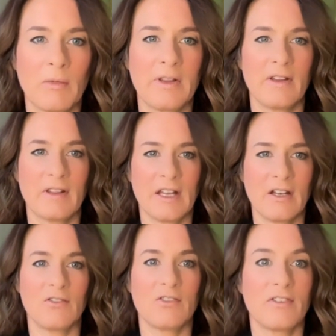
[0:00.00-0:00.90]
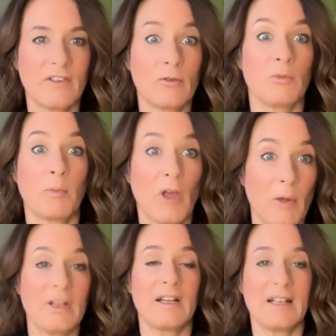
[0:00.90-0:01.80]
that their nervous system is
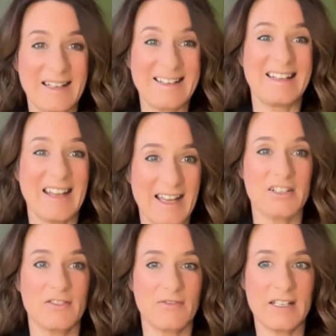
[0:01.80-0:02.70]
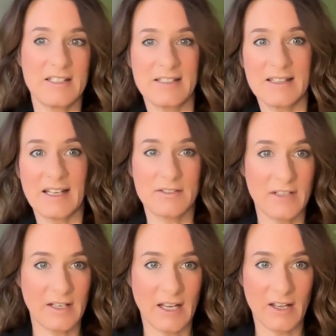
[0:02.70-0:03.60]
permanently activated, and that's
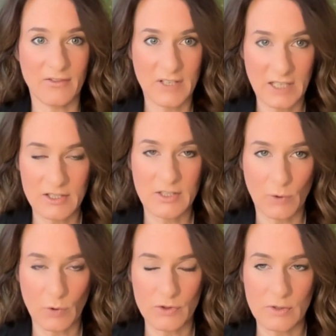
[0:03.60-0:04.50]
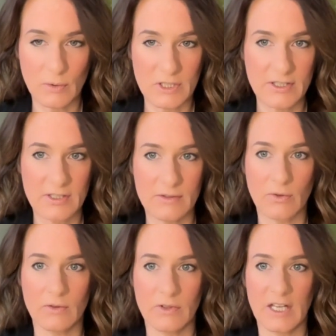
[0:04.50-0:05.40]
going to have negative consequences
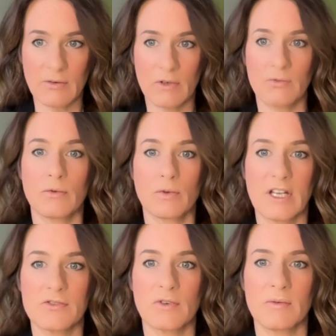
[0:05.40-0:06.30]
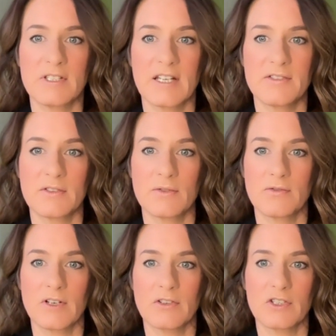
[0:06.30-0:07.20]
on their overall gastrointestinal
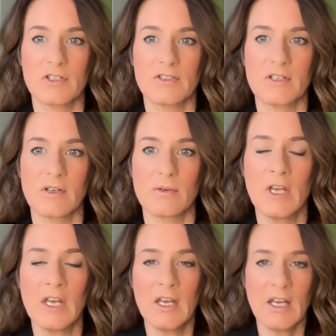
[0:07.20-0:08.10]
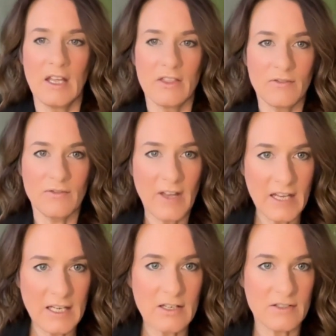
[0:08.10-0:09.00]
function. So the
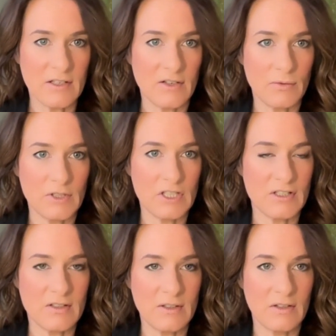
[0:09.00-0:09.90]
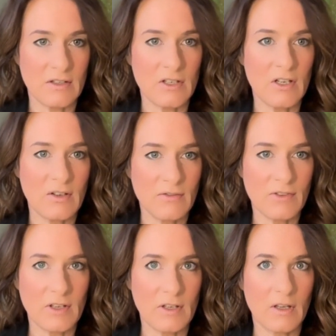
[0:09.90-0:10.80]
vagus nerve, which is the nerve
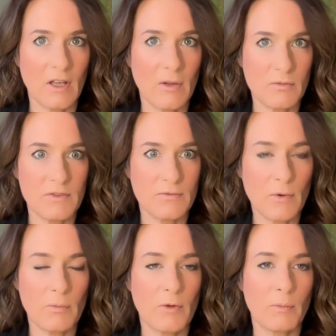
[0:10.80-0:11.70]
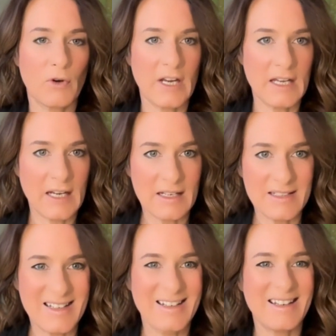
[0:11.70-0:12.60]
that comes from the brain
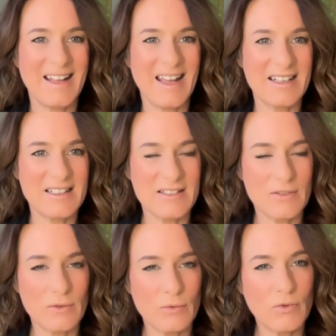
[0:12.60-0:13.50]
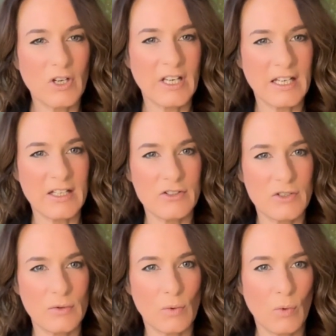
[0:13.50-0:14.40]
and connects right
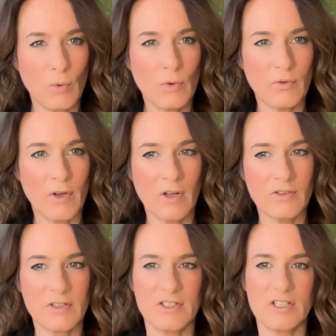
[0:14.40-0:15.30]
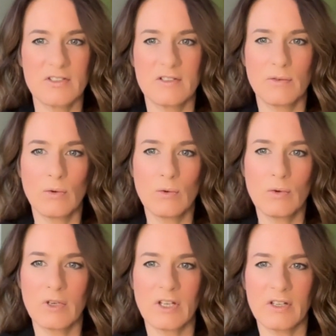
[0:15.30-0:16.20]
into all of our digestive
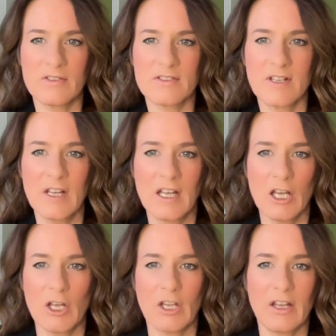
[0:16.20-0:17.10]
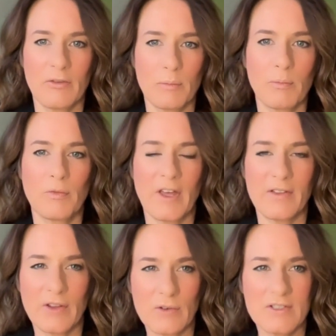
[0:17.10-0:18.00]
organs, is
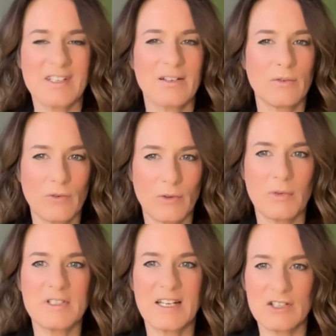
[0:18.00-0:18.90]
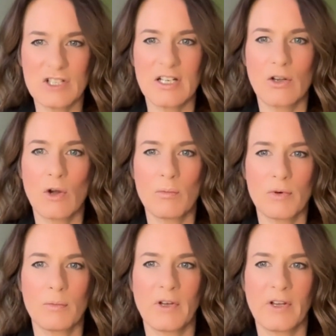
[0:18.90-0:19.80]
that those signals are potentially
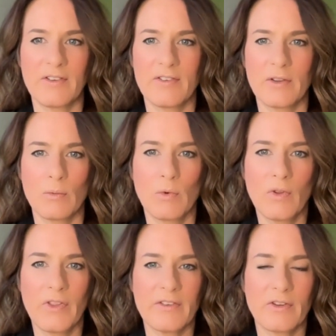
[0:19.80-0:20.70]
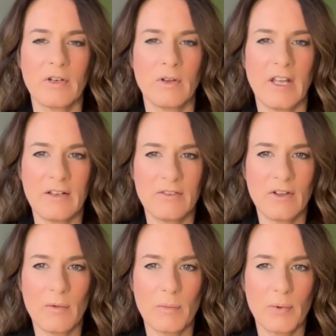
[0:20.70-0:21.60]
compromised. So what that's going to end up